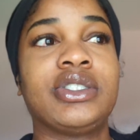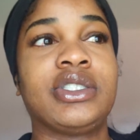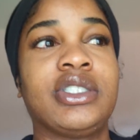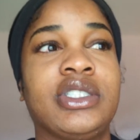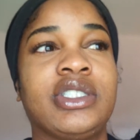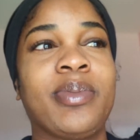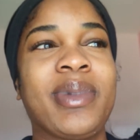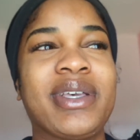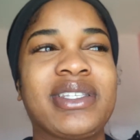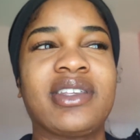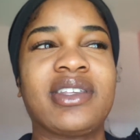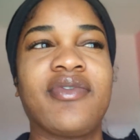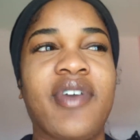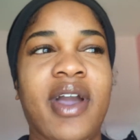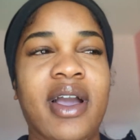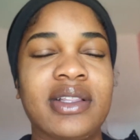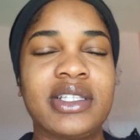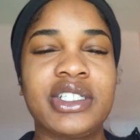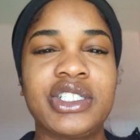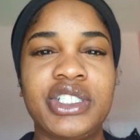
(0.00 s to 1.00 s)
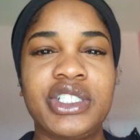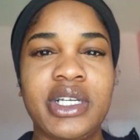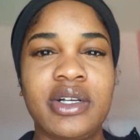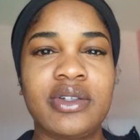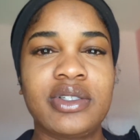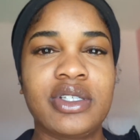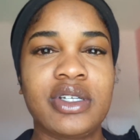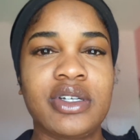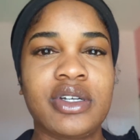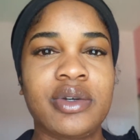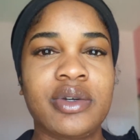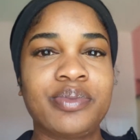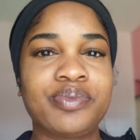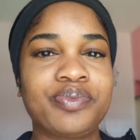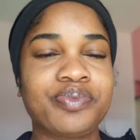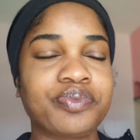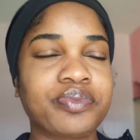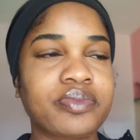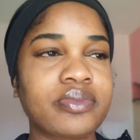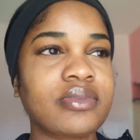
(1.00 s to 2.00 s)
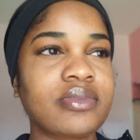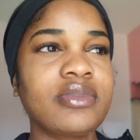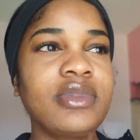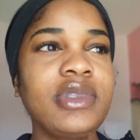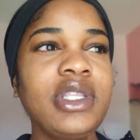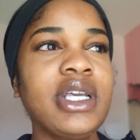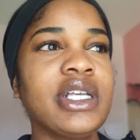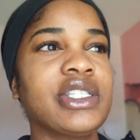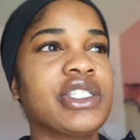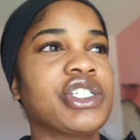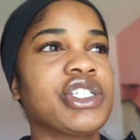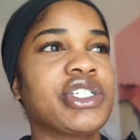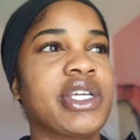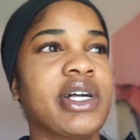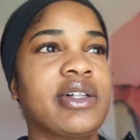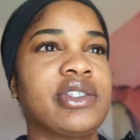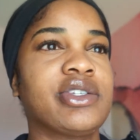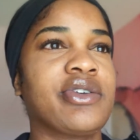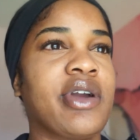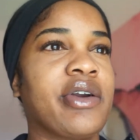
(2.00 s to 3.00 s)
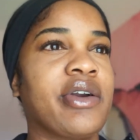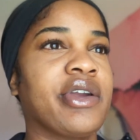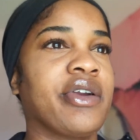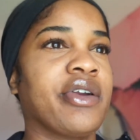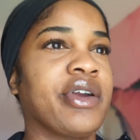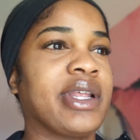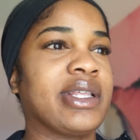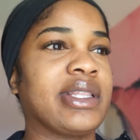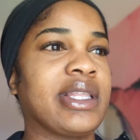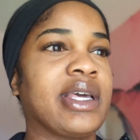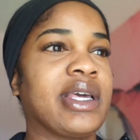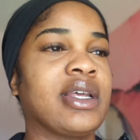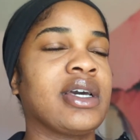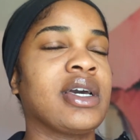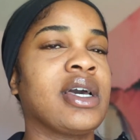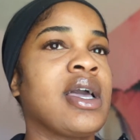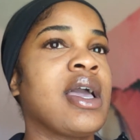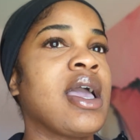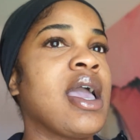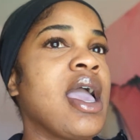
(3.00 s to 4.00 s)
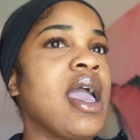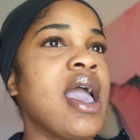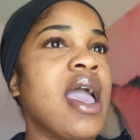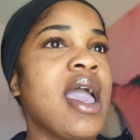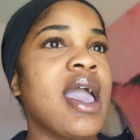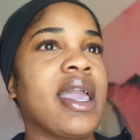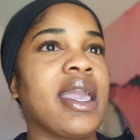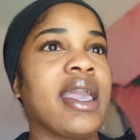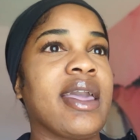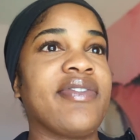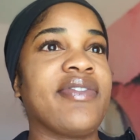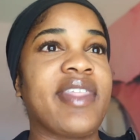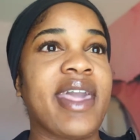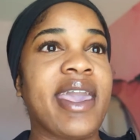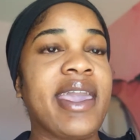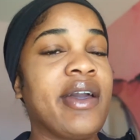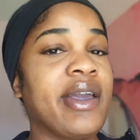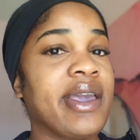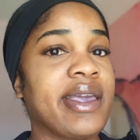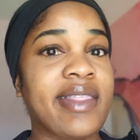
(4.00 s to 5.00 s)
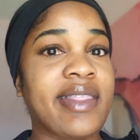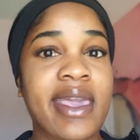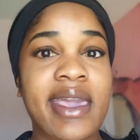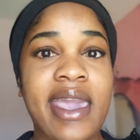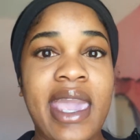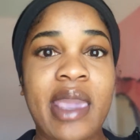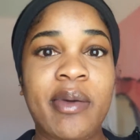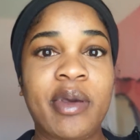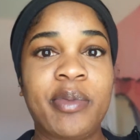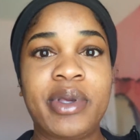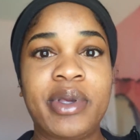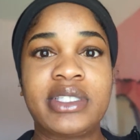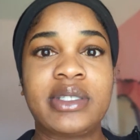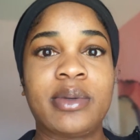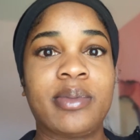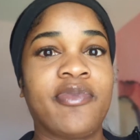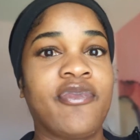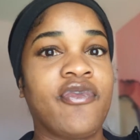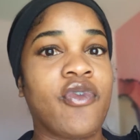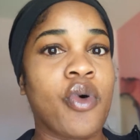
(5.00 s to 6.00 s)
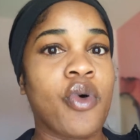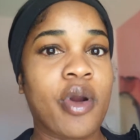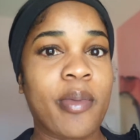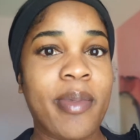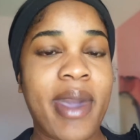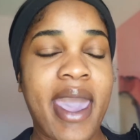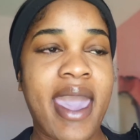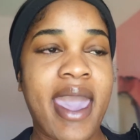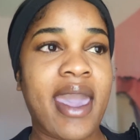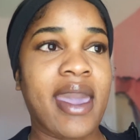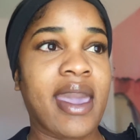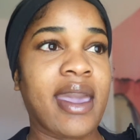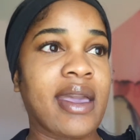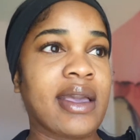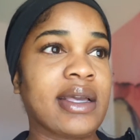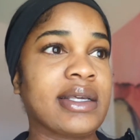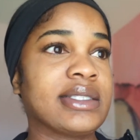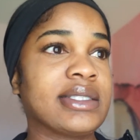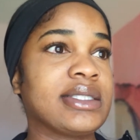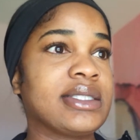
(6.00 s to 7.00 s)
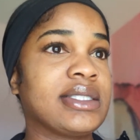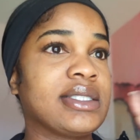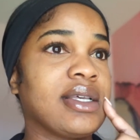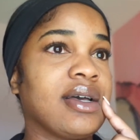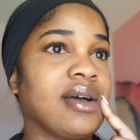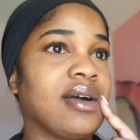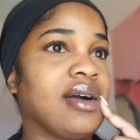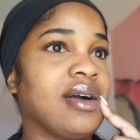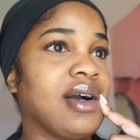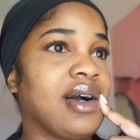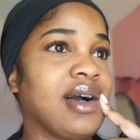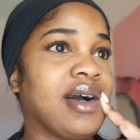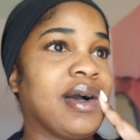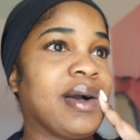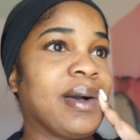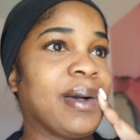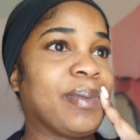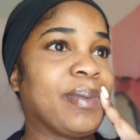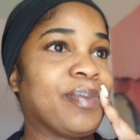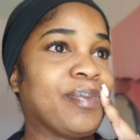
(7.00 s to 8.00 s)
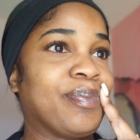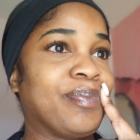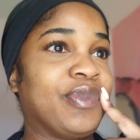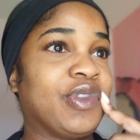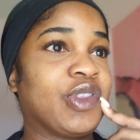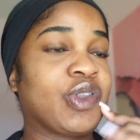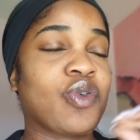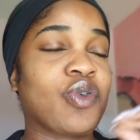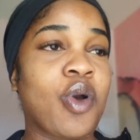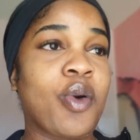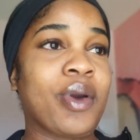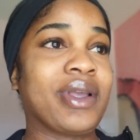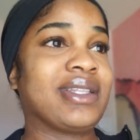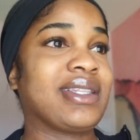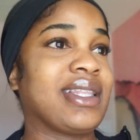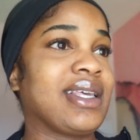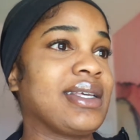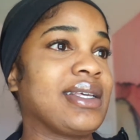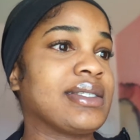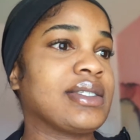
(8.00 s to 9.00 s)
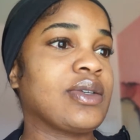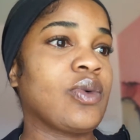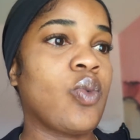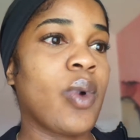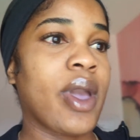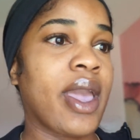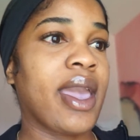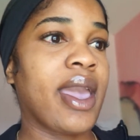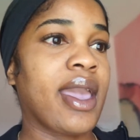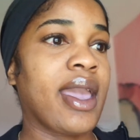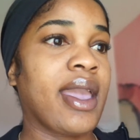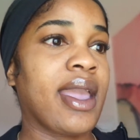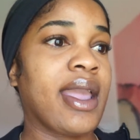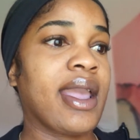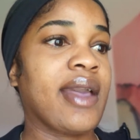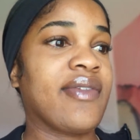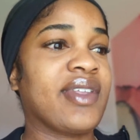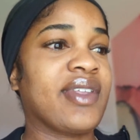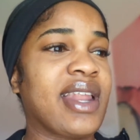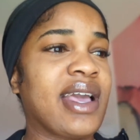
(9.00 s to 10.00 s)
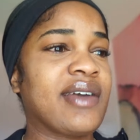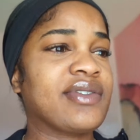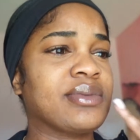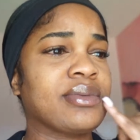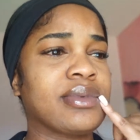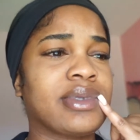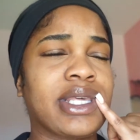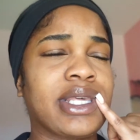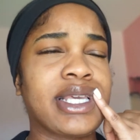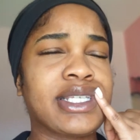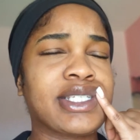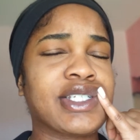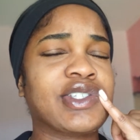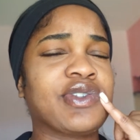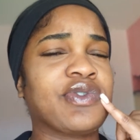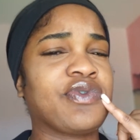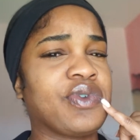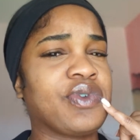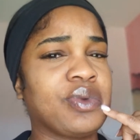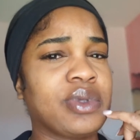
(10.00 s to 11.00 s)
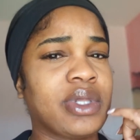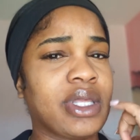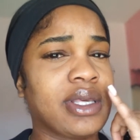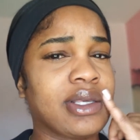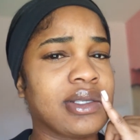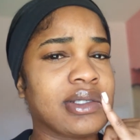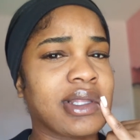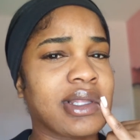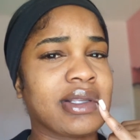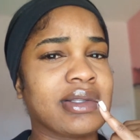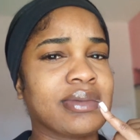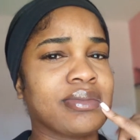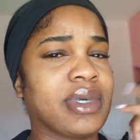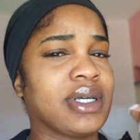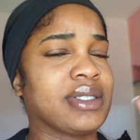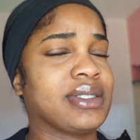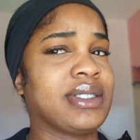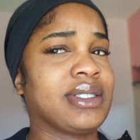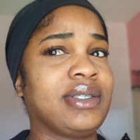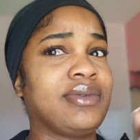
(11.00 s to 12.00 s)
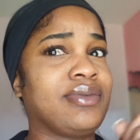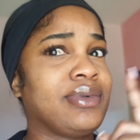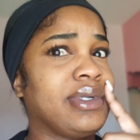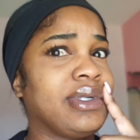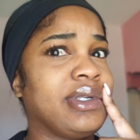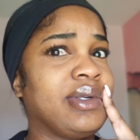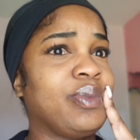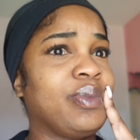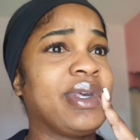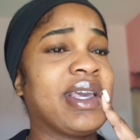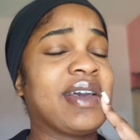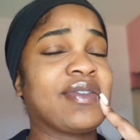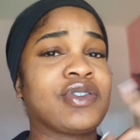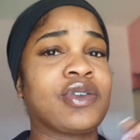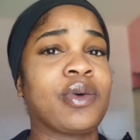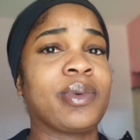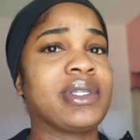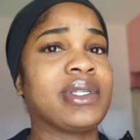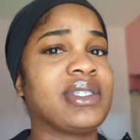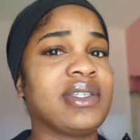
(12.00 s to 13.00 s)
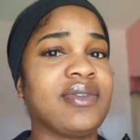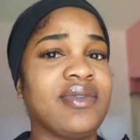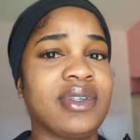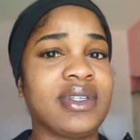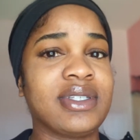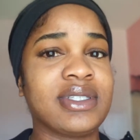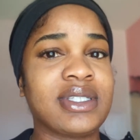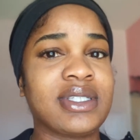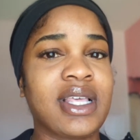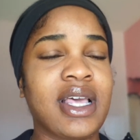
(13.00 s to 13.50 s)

Domestic Violence Shelter. It's a shelter out here in Atlanta. And they they came and picked up four bags, um, throwing things away. And then I have some things, just a few things, like a TV. We have so many TVs.